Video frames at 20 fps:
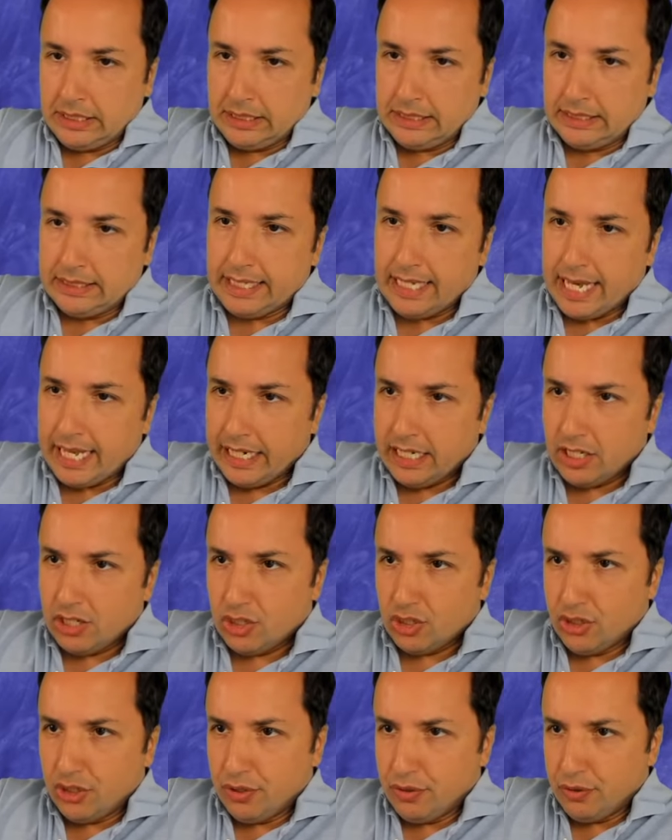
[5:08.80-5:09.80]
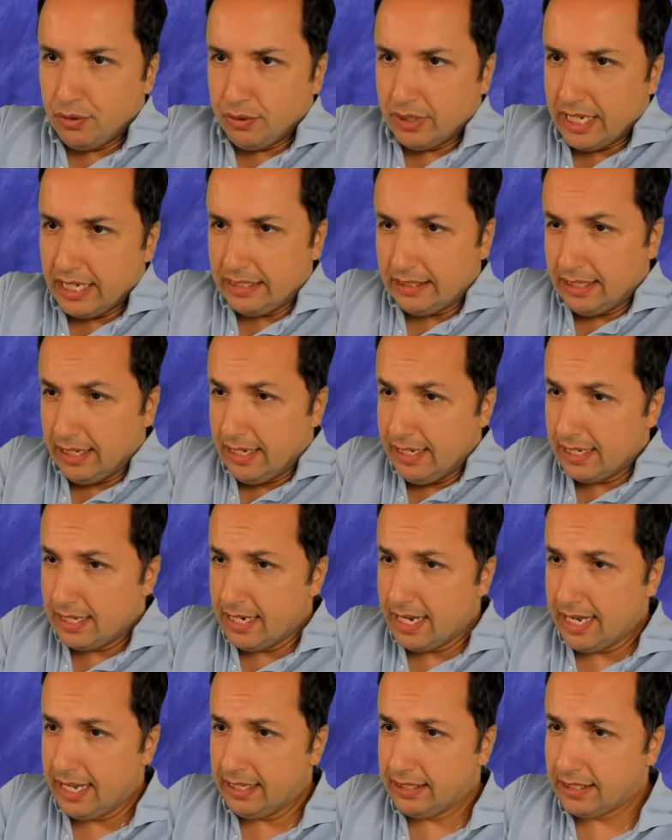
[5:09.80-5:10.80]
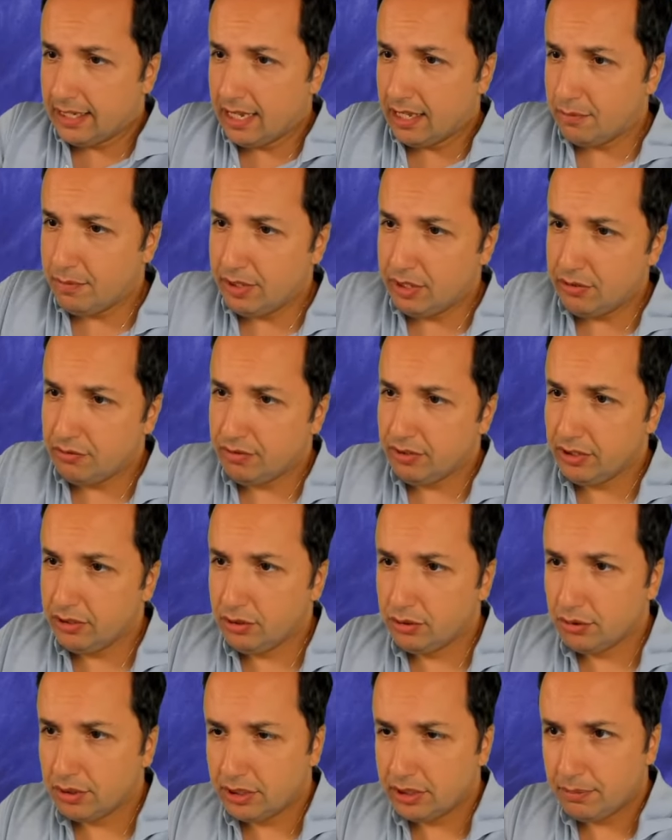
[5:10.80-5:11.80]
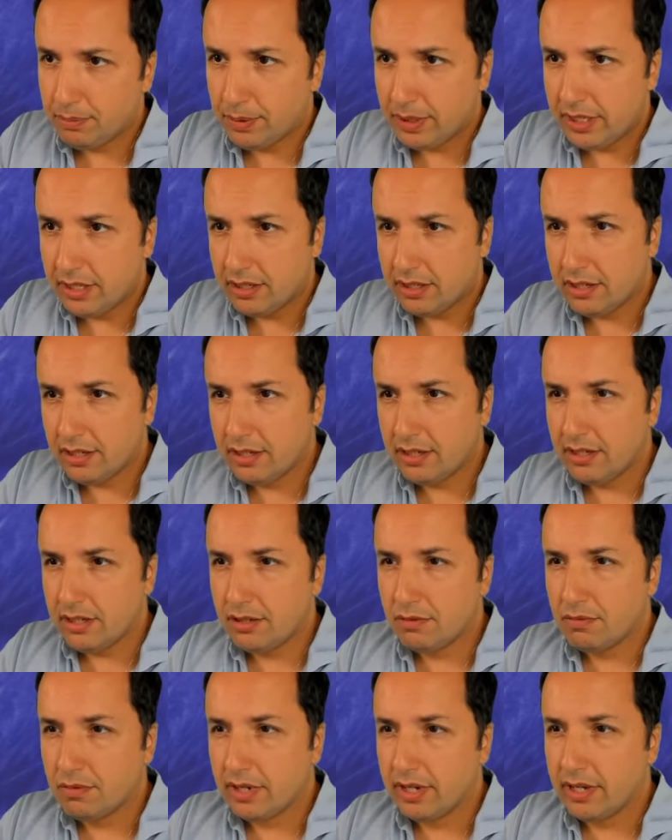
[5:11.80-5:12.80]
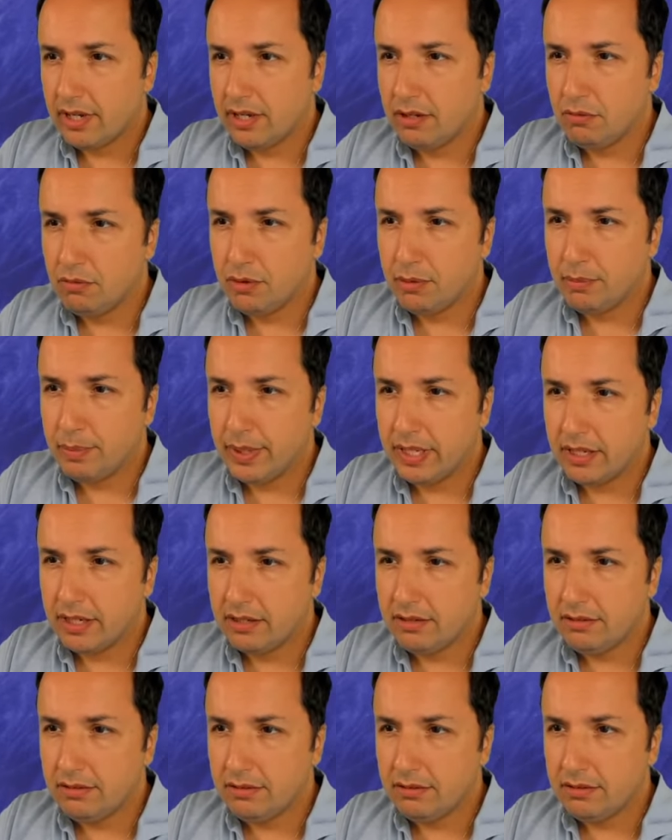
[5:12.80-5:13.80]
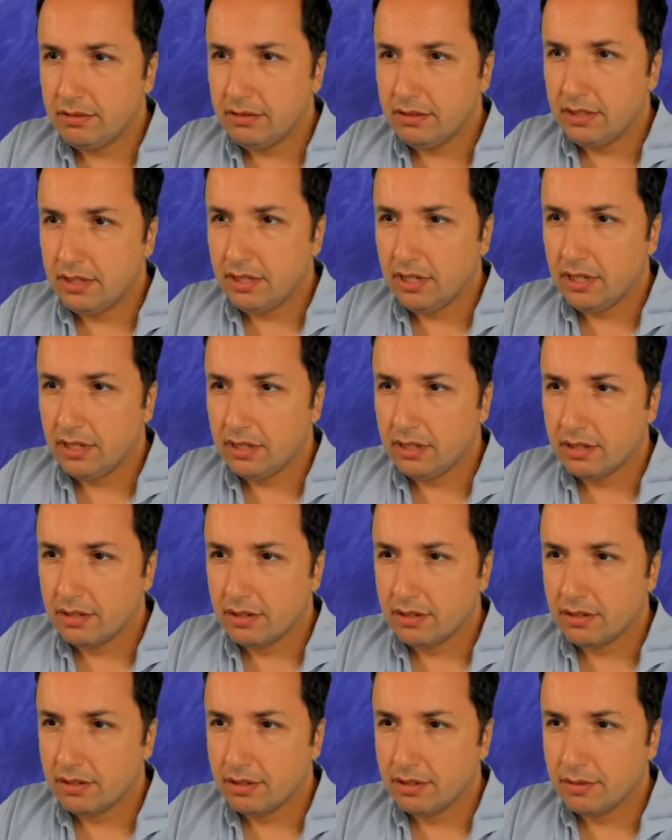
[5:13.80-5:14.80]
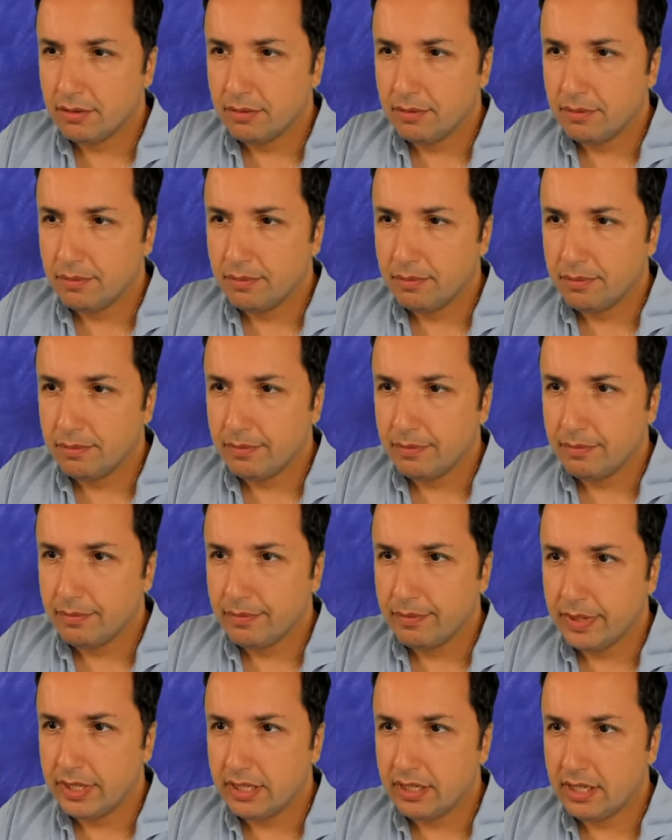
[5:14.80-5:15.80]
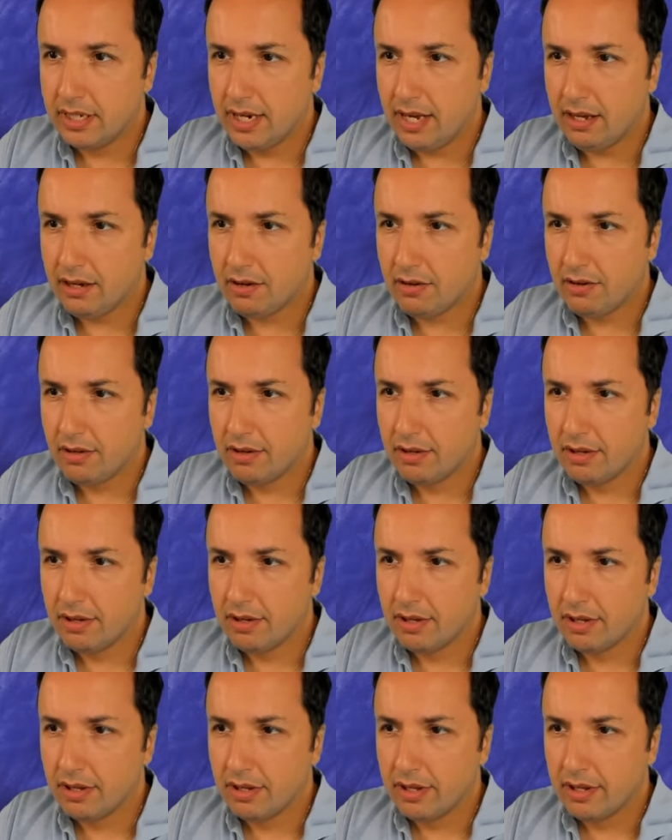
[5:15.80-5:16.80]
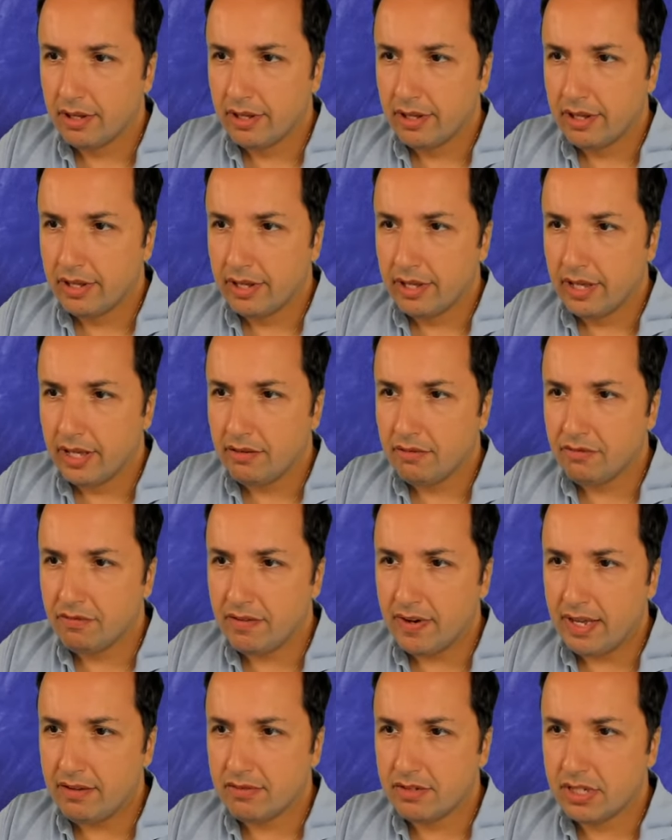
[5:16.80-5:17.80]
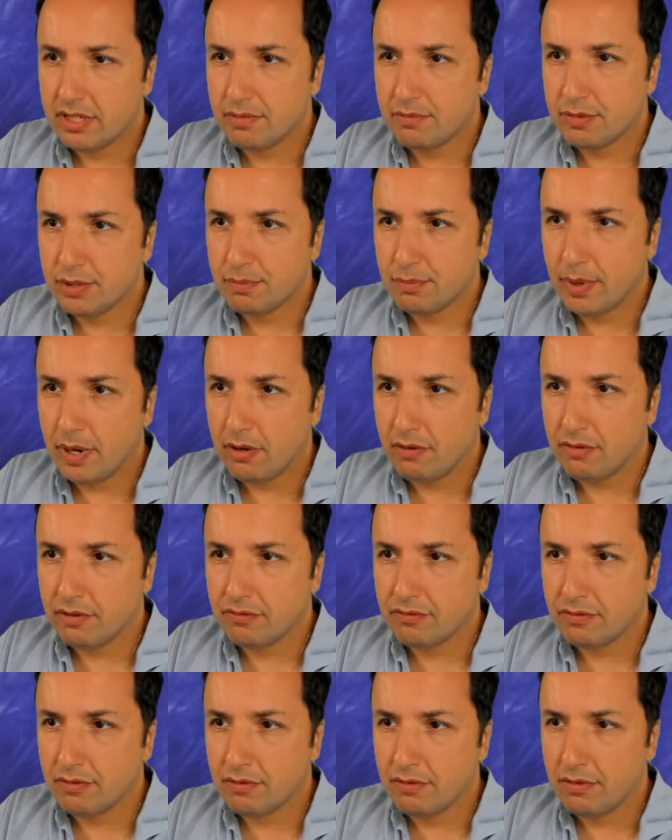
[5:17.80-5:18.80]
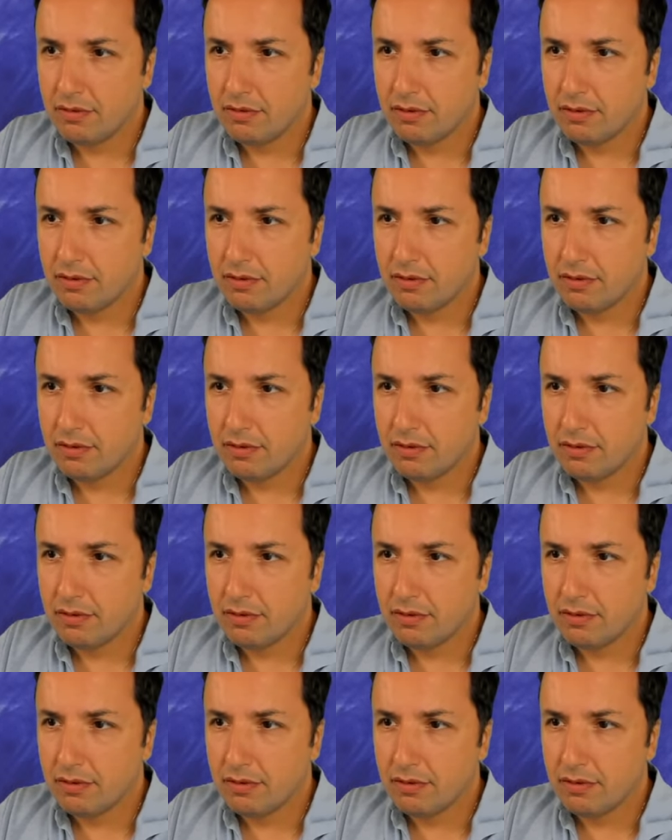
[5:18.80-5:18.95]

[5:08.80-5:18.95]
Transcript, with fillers: That is true that his knight can maneuver to other places where he will be good. But now, a5 seems powerful.